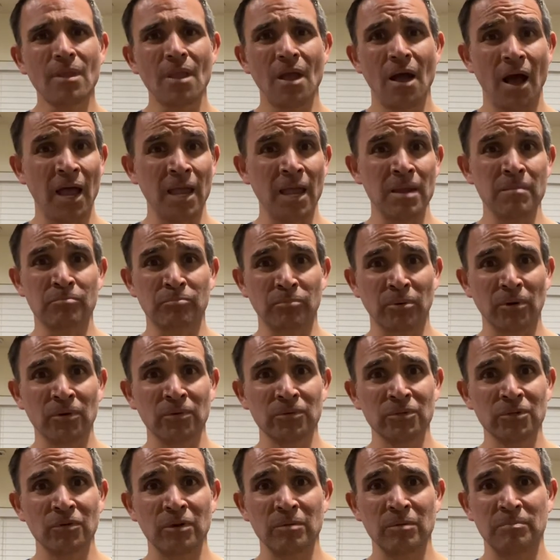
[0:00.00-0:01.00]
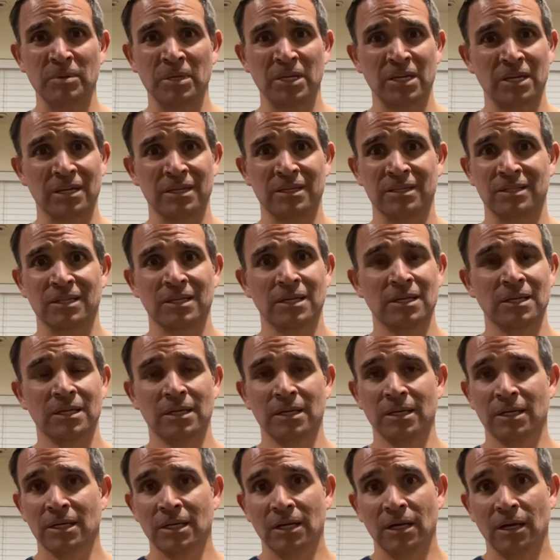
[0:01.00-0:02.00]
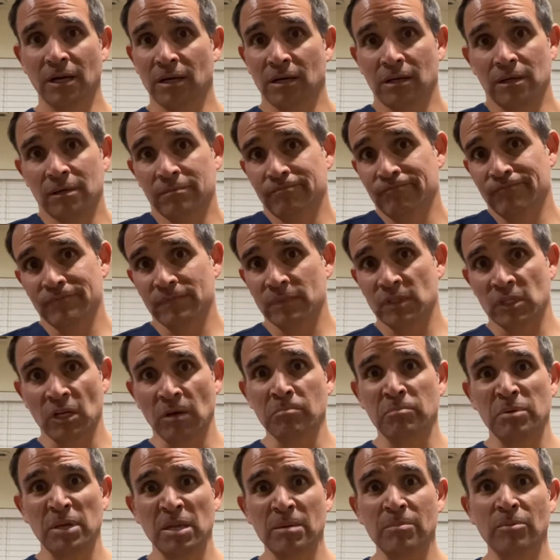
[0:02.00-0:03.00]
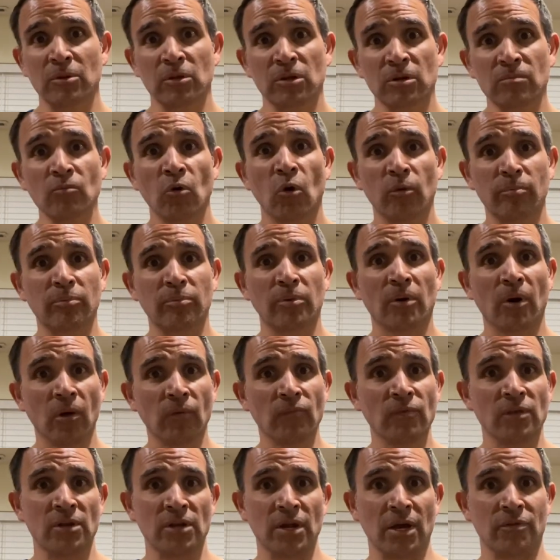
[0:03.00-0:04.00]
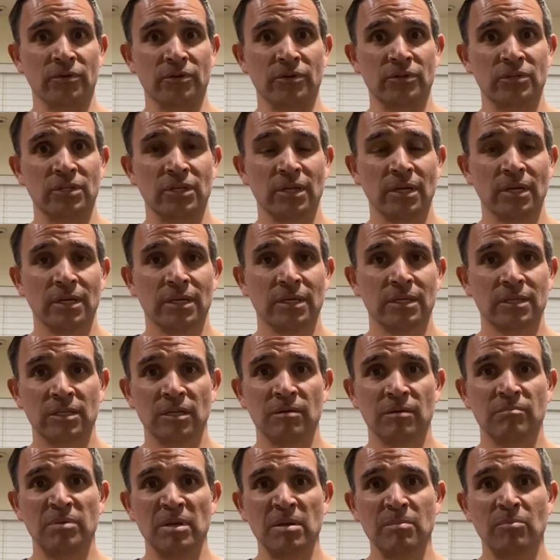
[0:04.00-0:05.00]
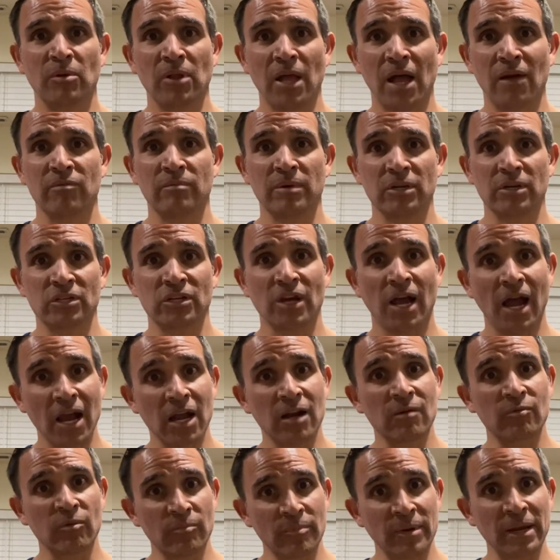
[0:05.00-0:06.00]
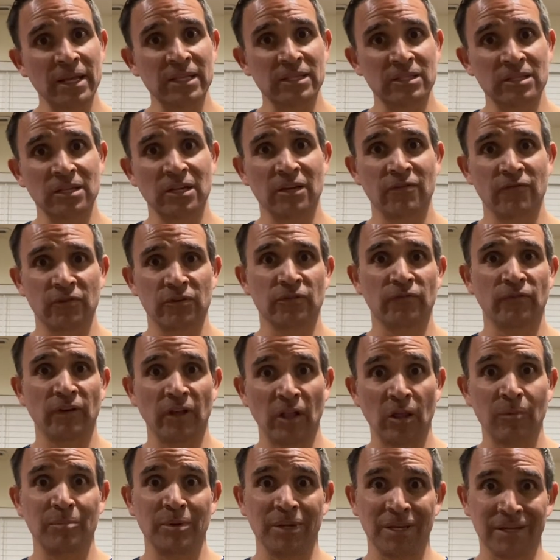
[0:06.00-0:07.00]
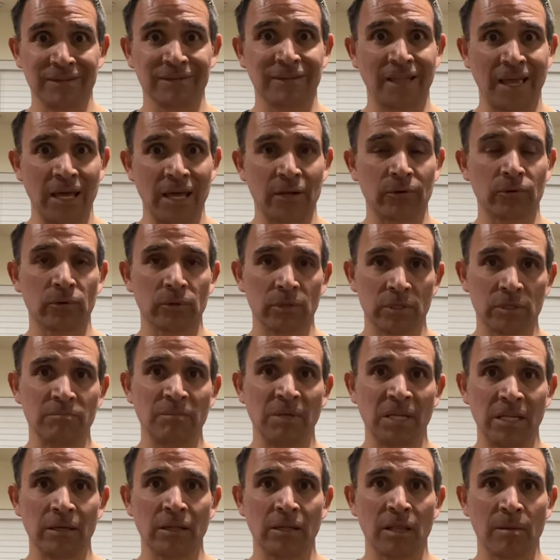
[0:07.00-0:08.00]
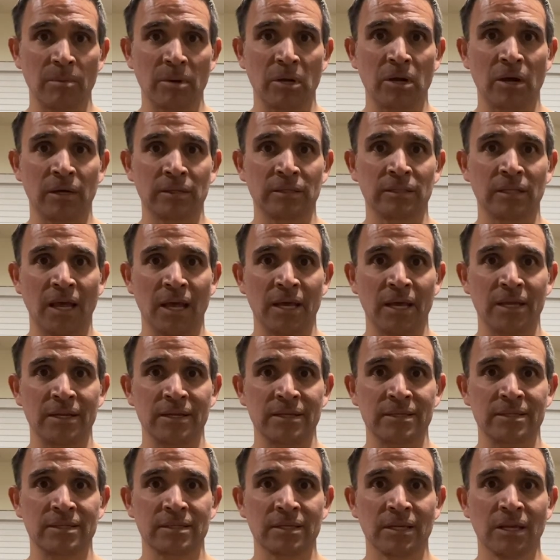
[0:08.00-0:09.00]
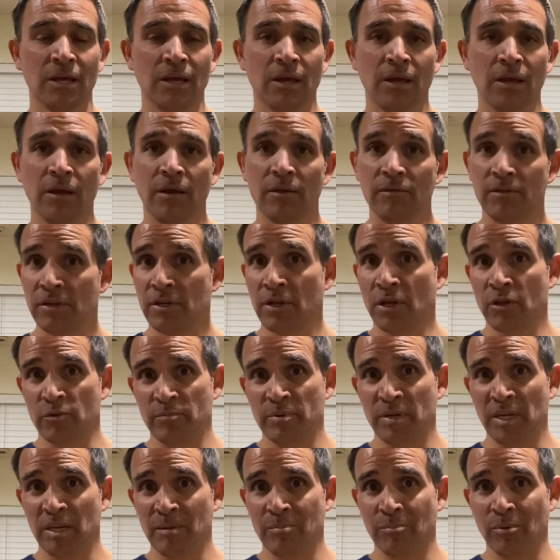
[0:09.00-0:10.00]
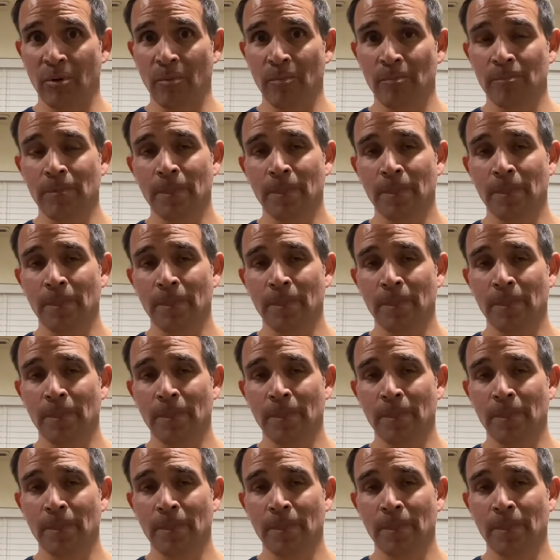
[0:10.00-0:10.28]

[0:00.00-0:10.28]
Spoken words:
I'm prone to it because some people are more prone than others. Some people have a much higher propensity for developing lateral and medial epicondylitis than other people.